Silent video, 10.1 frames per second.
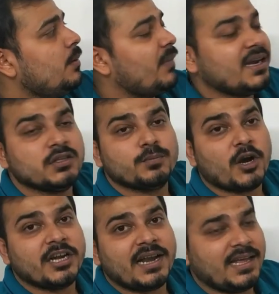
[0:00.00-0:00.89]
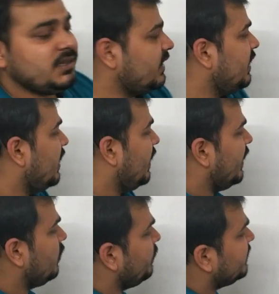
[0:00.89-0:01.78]
minus zero point nine three,
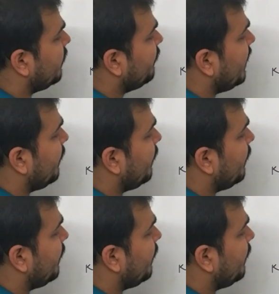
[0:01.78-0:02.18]
it will be somewhere